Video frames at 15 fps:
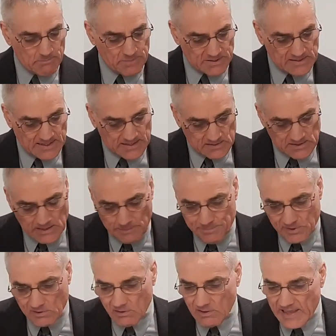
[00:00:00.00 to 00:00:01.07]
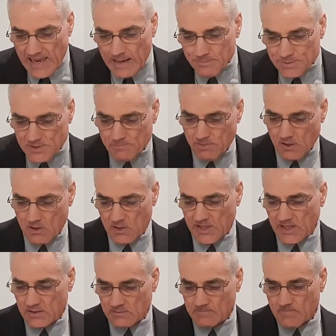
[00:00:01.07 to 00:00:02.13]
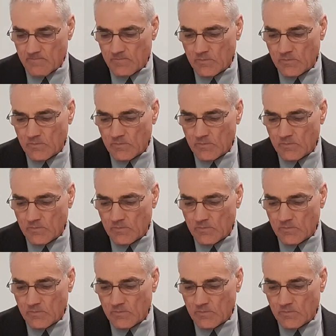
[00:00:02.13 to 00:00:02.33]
But then keep your lamps burning.